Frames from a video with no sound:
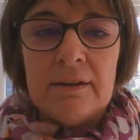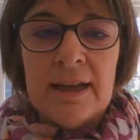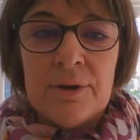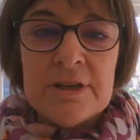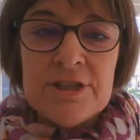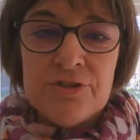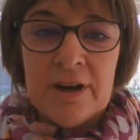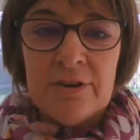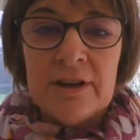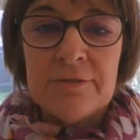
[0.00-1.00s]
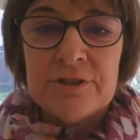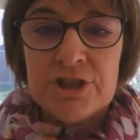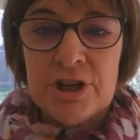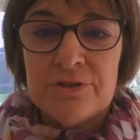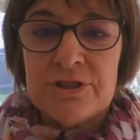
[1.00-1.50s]
Now Israel
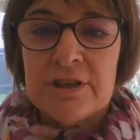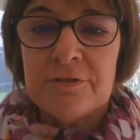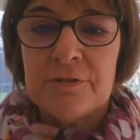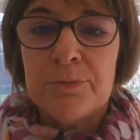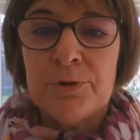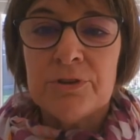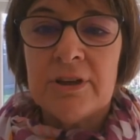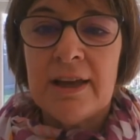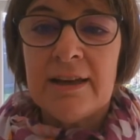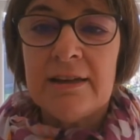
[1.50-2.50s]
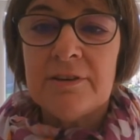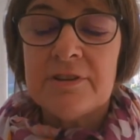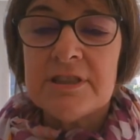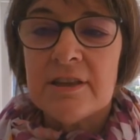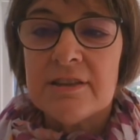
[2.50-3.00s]
loved Joseph more than any of
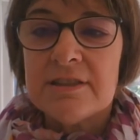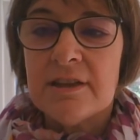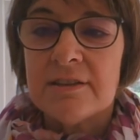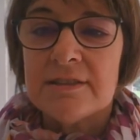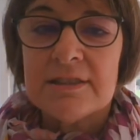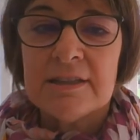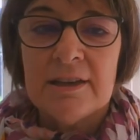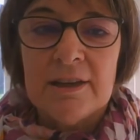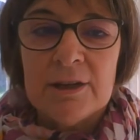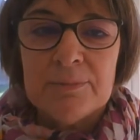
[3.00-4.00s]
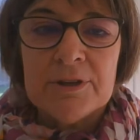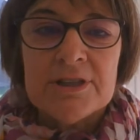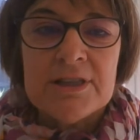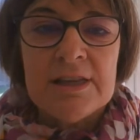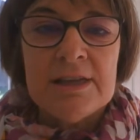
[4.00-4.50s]
his other sons,
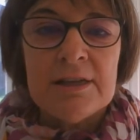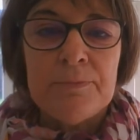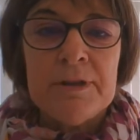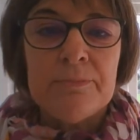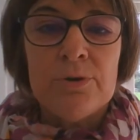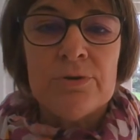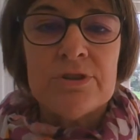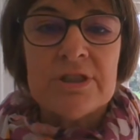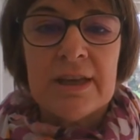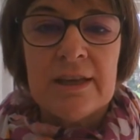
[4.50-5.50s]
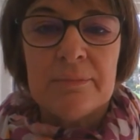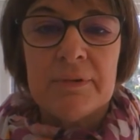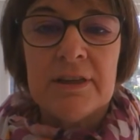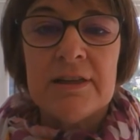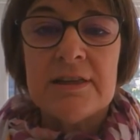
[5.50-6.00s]
because he had been born to him
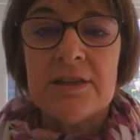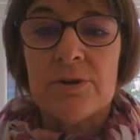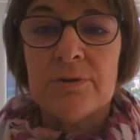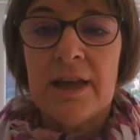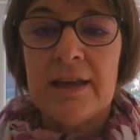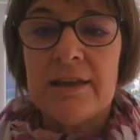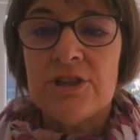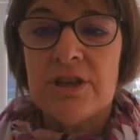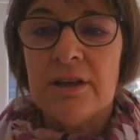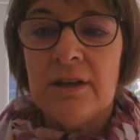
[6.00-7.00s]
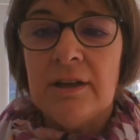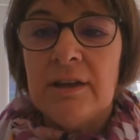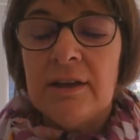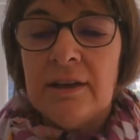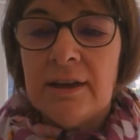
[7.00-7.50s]
in his old age,
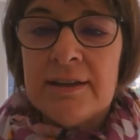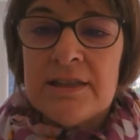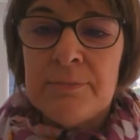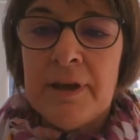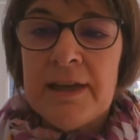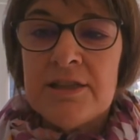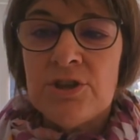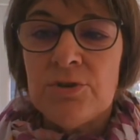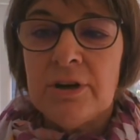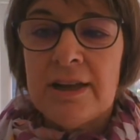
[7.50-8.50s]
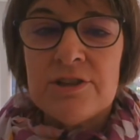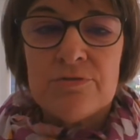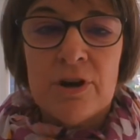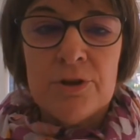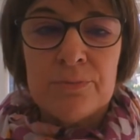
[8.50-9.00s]
and he made an
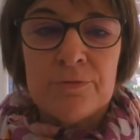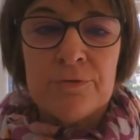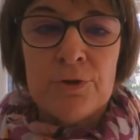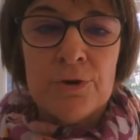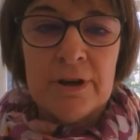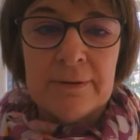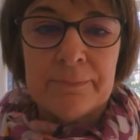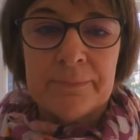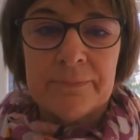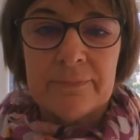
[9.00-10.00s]
ornate robe for him.